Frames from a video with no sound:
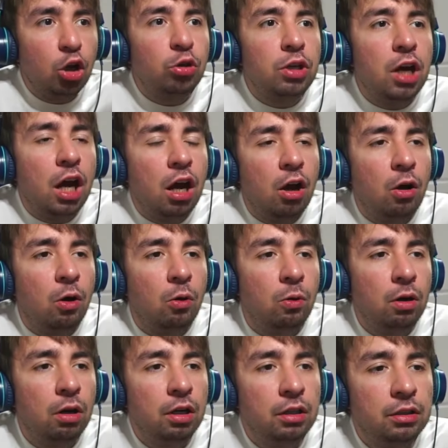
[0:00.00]

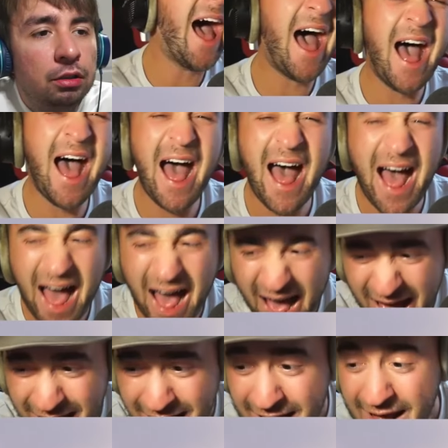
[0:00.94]
Uno.
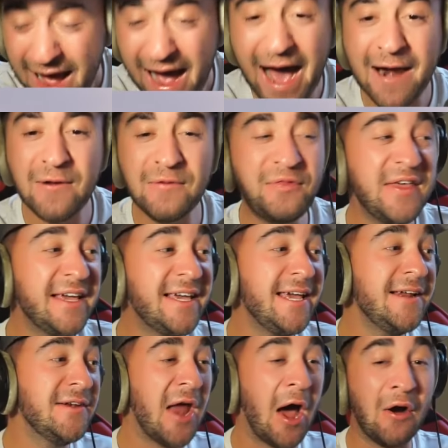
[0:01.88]
I don't think
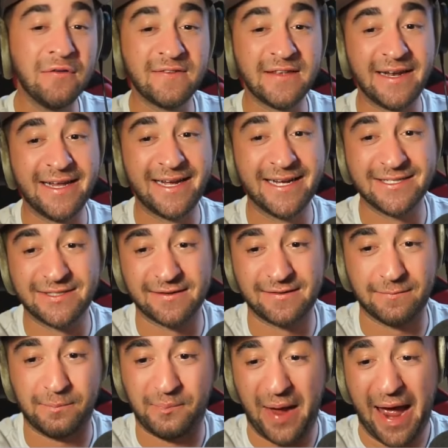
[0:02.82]
he knows that he can
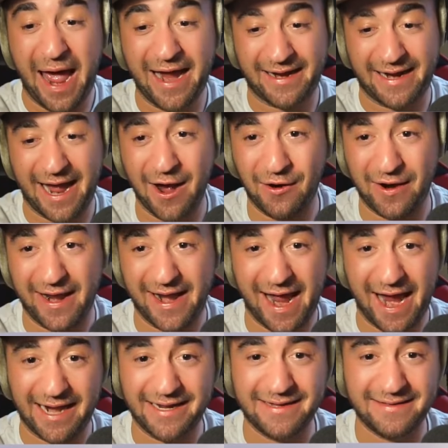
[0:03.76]
just back out
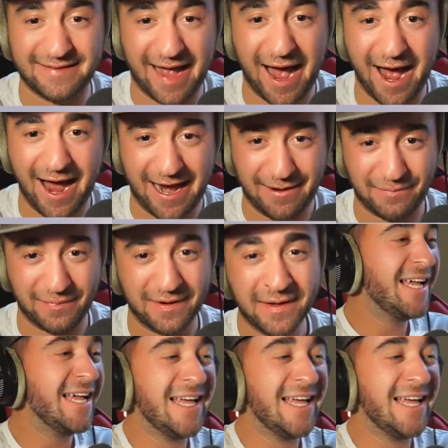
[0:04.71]
at any time.